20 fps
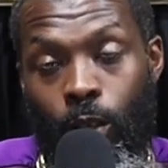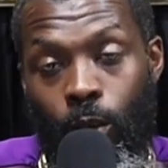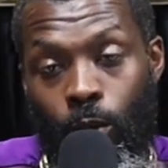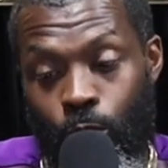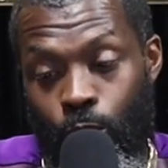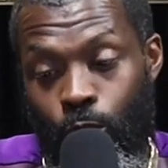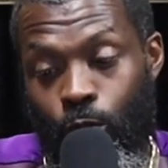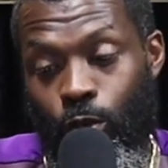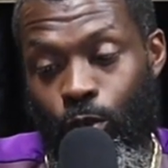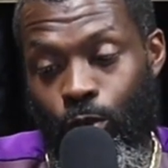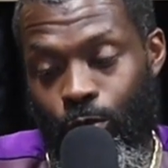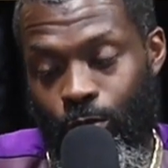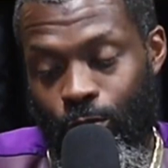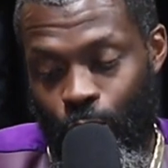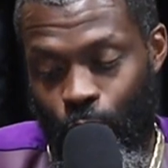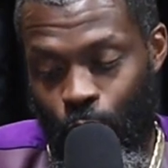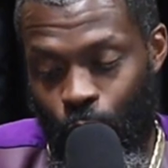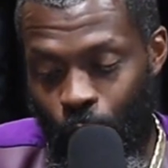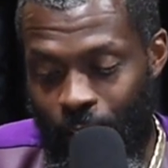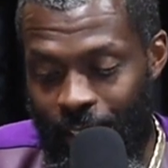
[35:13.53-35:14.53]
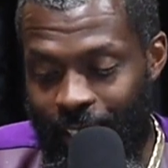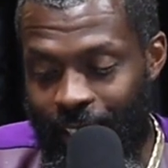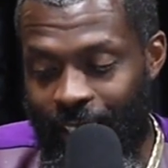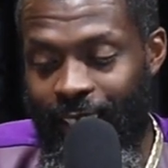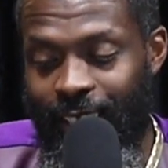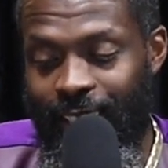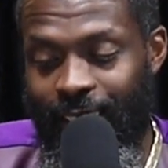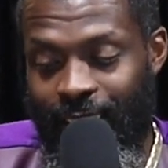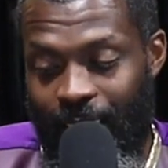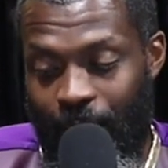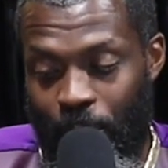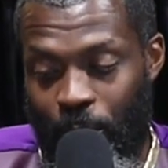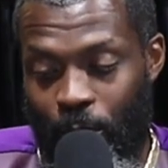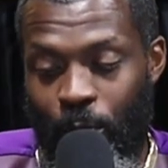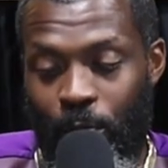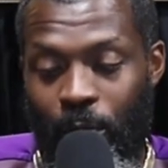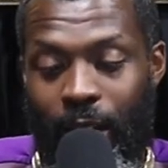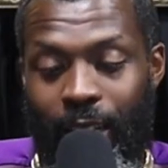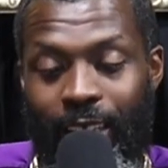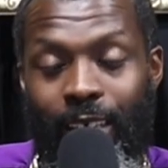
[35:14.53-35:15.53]
you showing an example
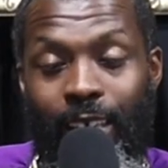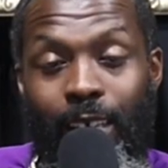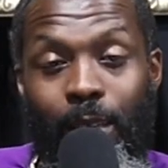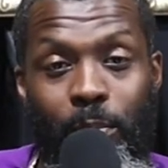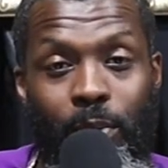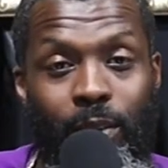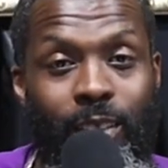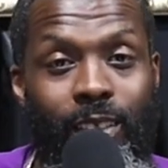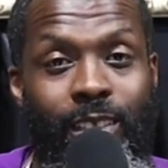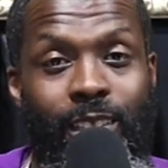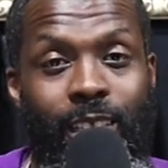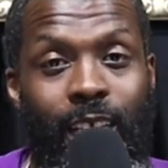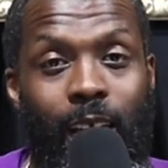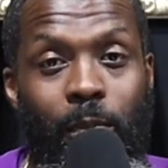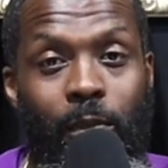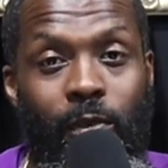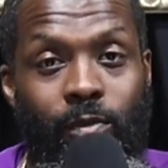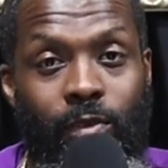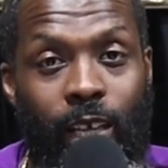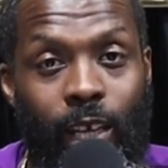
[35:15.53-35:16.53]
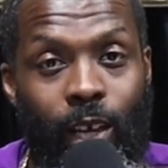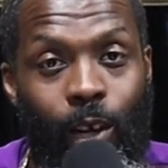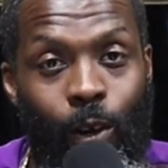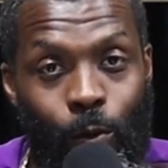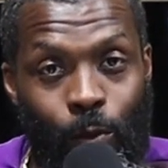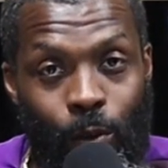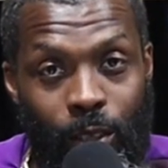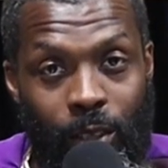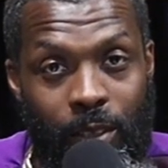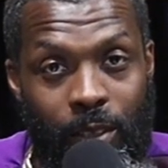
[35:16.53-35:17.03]
by keeping the Sabbath day holy.